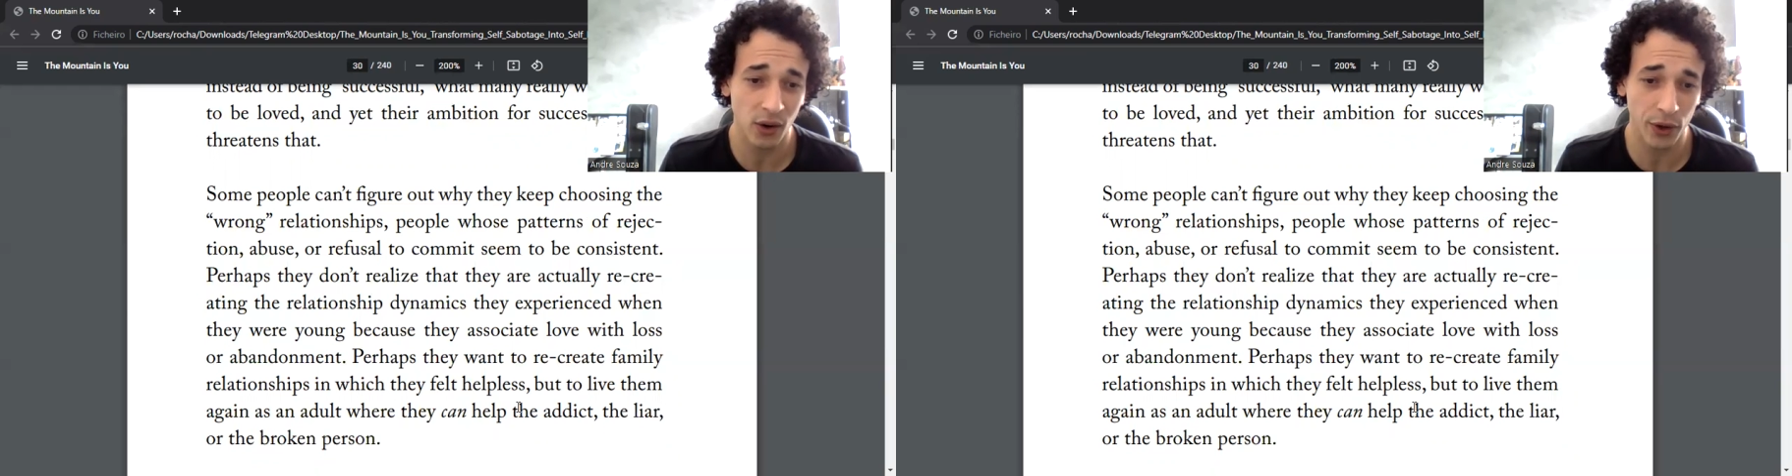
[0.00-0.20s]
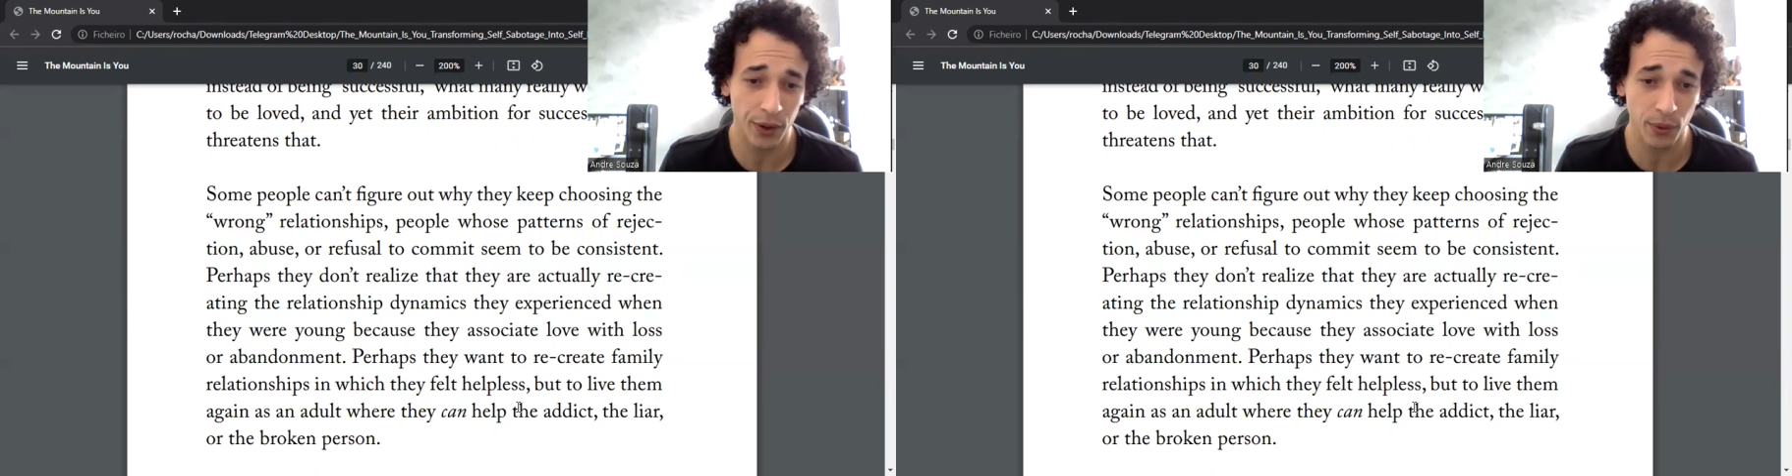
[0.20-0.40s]

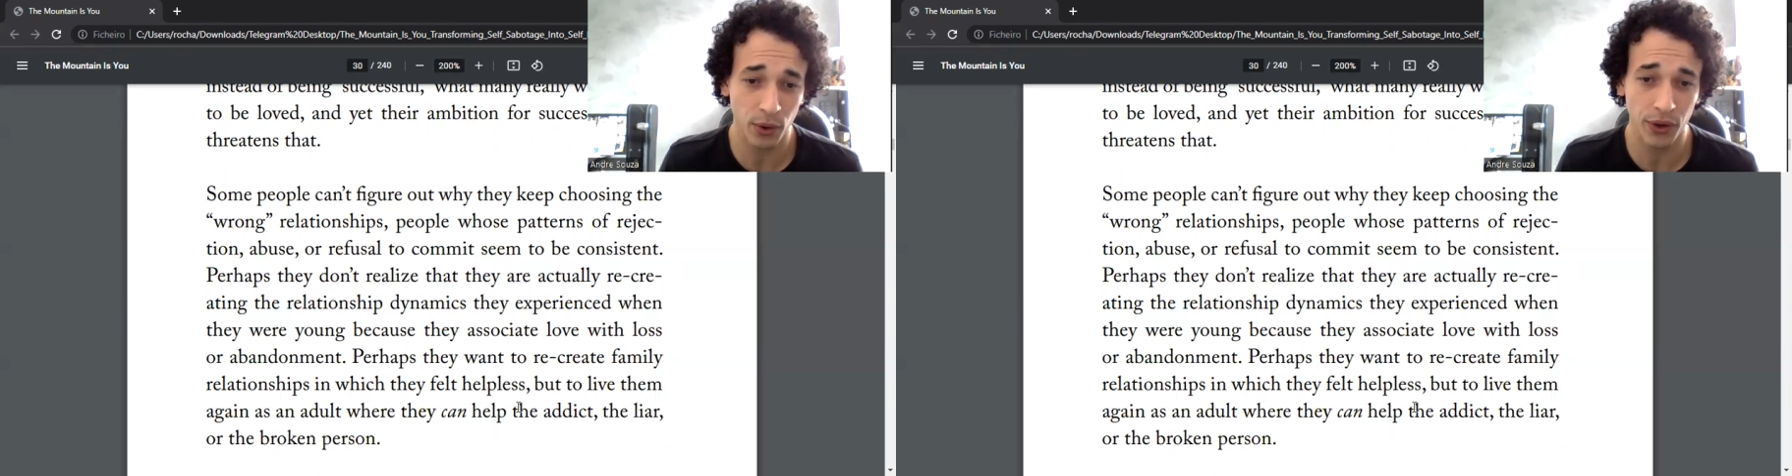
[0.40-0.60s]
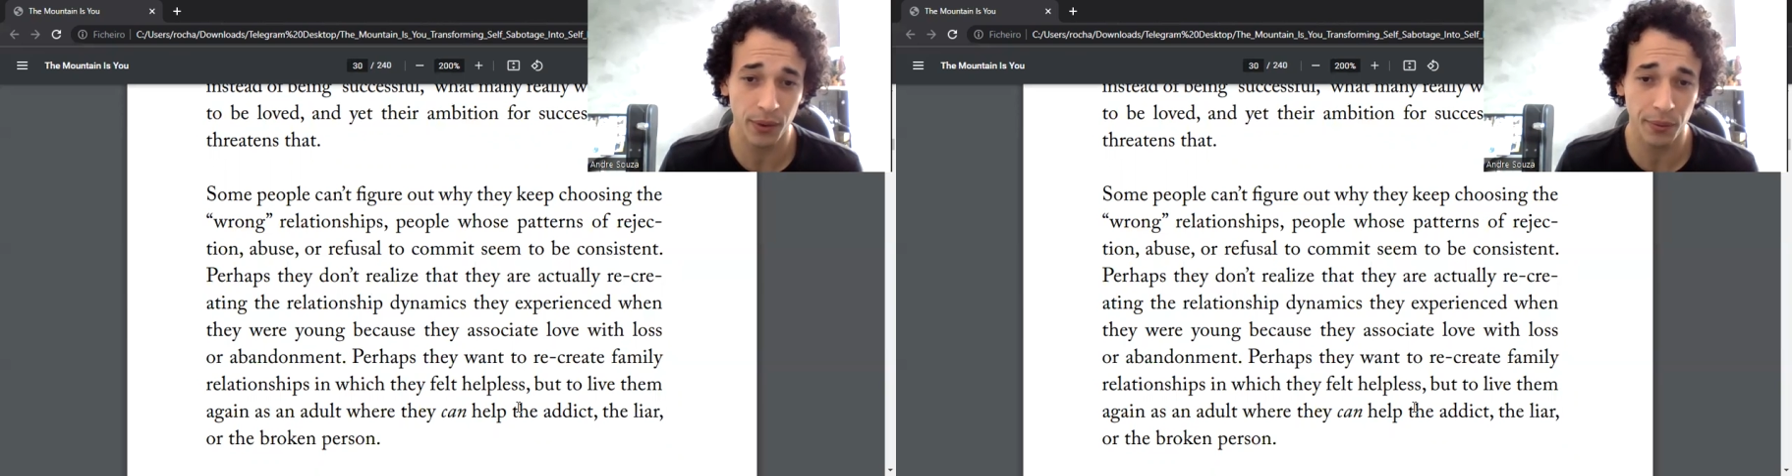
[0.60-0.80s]
or the
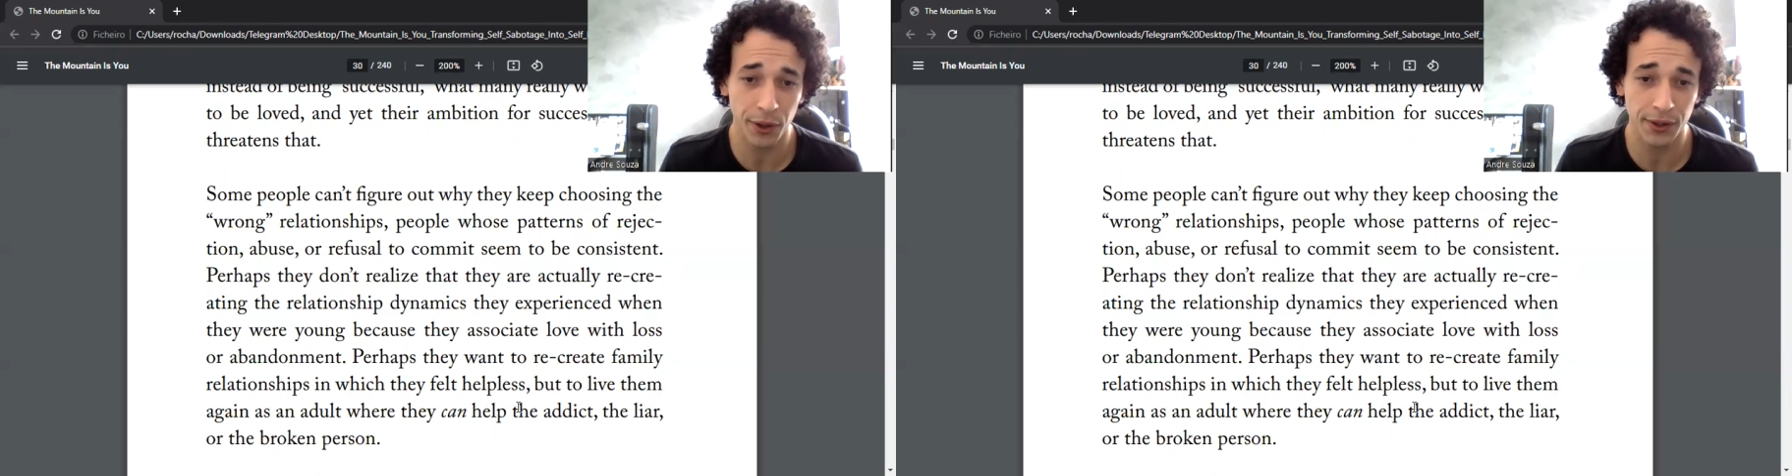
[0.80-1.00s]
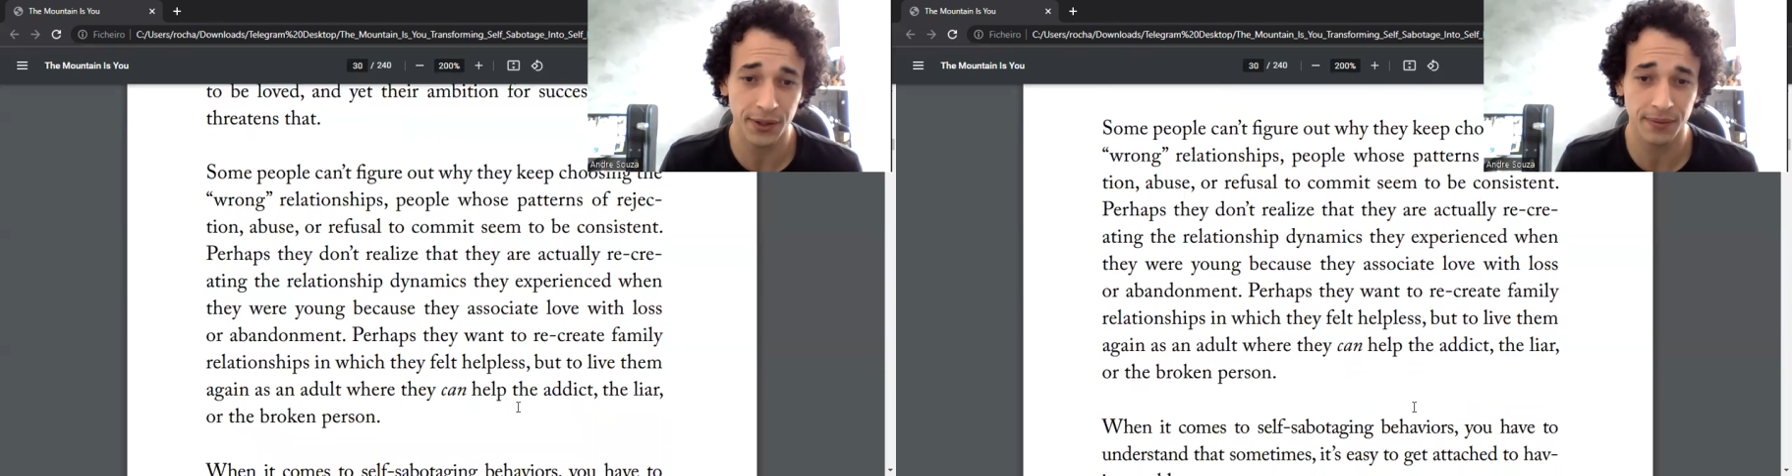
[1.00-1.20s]
broken
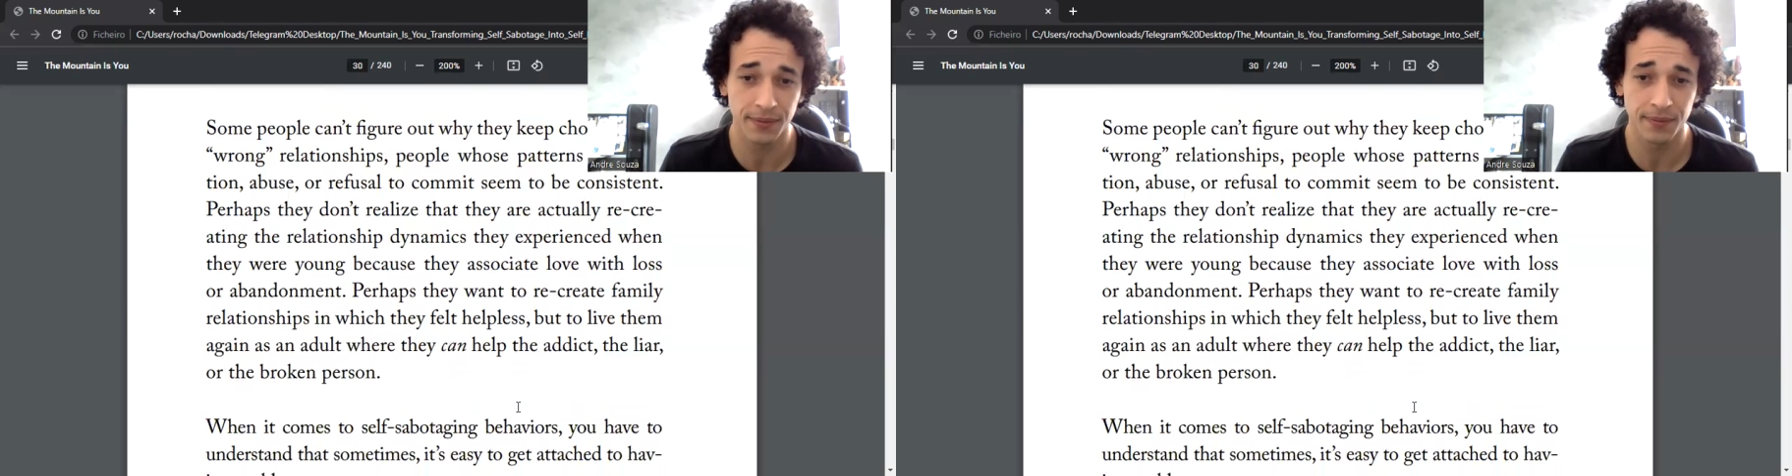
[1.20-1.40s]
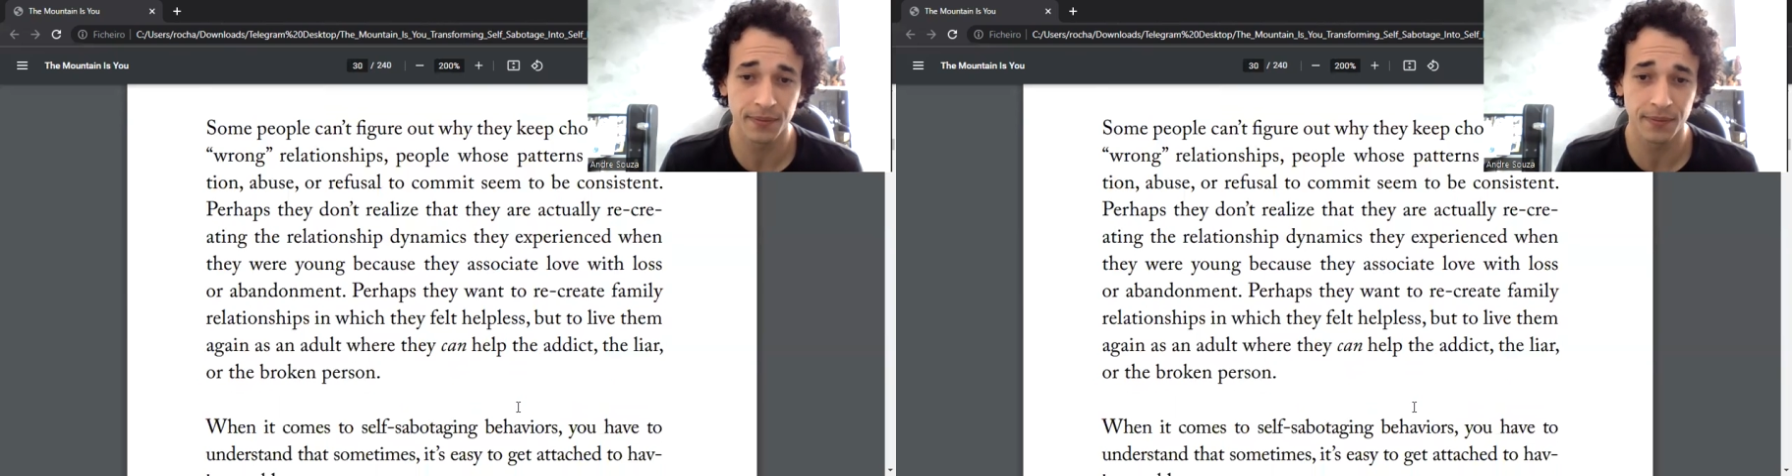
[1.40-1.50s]
person.